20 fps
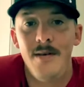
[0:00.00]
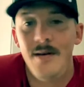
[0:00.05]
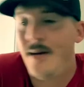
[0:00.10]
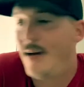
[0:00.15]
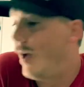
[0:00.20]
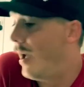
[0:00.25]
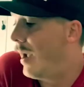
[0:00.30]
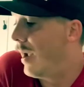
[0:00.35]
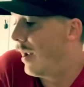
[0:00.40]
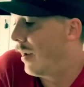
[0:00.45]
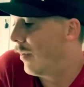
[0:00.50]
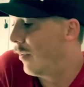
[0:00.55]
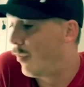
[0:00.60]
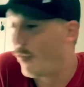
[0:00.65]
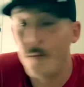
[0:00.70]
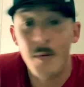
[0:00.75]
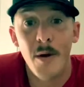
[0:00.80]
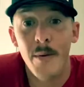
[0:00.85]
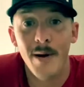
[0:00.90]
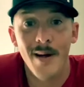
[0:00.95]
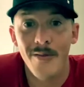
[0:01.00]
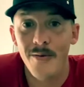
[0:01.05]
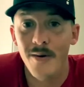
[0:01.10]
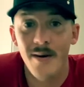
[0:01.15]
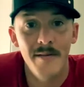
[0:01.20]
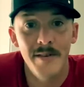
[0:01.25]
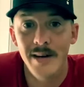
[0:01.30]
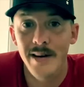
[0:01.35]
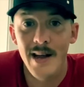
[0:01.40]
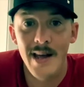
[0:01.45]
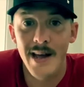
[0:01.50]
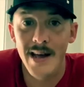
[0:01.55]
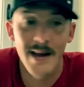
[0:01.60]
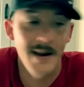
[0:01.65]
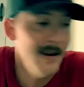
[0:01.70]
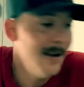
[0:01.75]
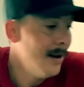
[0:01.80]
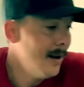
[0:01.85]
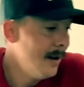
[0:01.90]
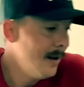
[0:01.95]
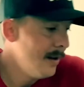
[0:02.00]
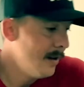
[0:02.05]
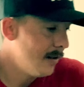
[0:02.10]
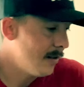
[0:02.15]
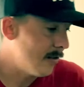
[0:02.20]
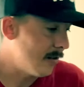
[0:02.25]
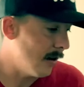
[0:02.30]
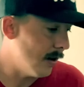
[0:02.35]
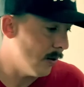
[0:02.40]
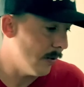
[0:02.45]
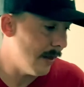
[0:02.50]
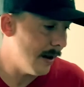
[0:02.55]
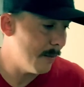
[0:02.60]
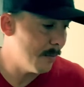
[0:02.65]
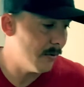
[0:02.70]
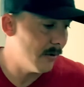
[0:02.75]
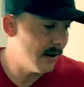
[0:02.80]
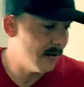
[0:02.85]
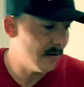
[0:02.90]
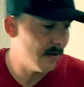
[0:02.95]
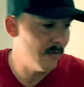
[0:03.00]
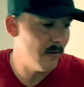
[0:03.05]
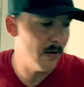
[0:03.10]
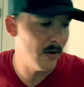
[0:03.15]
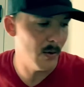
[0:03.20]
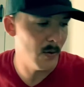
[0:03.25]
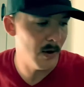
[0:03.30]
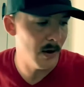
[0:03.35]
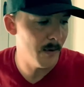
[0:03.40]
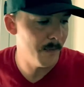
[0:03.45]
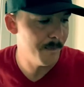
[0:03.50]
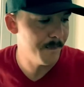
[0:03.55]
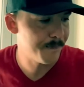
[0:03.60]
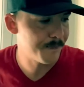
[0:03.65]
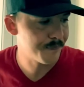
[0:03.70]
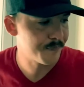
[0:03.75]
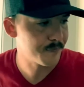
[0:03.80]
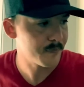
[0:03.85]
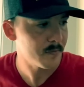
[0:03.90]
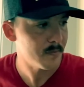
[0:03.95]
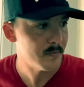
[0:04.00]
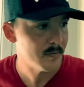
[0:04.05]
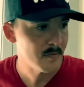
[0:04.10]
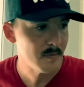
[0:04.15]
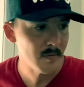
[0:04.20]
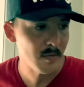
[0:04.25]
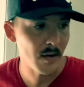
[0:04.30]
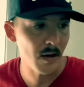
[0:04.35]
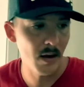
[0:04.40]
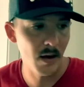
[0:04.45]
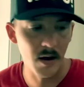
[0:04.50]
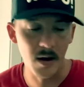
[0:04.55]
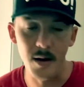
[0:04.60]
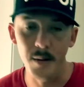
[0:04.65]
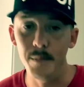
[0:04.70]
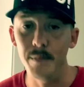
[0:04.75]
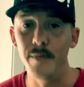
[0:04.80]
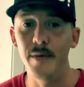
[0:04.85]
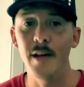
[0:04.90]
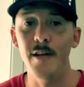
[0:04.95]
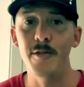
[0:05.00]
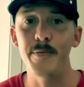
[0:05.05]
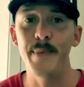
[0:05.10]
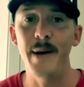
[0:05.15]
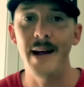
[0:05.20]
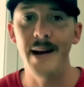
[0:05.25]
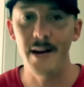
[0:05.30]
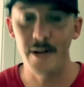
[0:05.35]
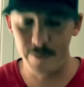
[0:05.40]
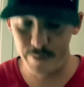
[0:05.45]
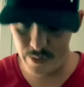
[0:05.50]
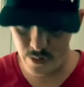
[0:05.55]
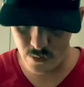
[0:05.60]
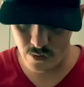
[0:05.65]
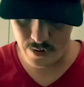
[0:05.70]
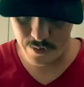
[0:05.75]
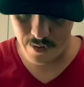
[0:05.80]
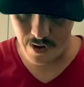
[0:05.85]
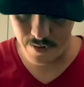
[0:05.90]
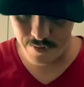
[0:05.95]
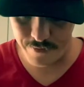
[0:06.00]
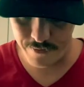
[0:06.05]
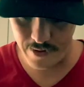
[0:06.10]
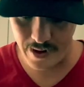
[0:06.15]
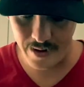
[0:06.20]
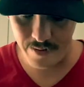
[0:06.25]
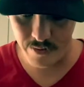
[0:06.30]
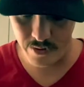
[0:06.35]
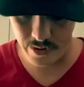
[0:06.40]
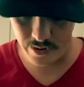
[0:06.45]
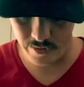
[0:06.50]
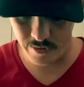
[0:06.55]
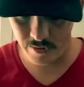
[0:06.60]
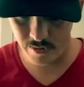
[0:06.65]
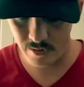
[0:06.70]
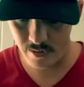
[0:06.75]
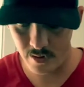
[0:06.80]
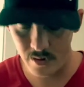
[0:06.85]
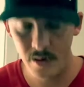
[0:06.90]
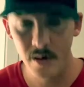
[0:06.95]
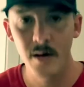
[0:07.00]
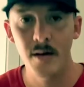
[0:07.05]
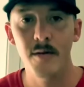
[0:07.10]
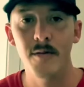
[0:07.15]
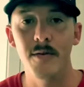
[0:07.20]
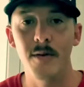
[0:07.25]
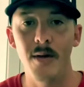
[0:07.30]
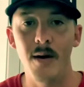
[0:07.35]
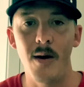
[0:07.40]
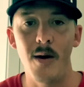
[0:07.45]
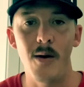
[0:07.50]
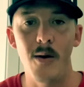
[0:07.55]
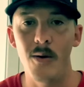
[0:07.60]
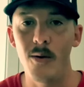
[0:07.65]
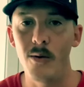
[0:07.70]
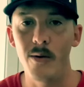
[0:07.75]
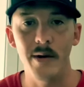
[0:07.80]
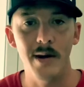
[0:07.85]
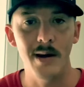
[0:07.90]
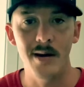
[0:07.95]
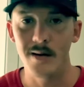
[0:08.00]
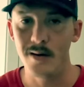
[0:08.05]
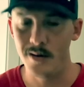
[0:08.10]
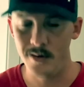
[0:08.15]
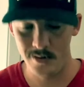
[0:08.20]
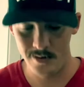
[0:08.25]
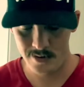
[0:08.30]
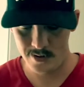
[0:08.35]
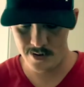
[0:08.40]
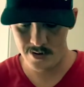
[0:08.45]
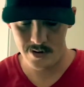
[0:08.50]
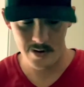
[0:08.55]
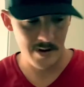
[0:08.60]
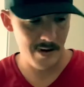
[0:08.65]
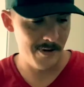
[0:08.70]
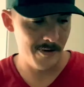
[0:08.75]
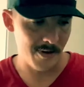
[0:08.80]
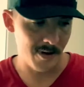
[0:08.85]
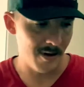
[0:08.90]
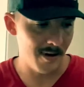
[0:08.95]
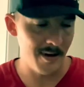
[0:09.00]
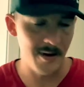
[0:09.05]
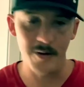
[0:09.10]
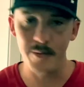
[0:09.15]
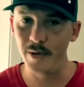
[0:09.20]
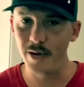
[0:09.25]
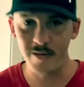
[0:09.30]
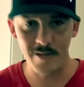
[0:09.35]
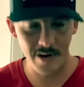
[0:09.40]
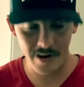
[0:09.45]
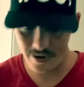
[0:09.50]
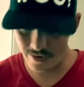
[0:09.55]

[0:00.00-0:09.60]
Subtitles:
and smallmouth love a Ned. So that blends in really well. This bait has been one of my favorites for the whole year. And you're gonna hear me say it a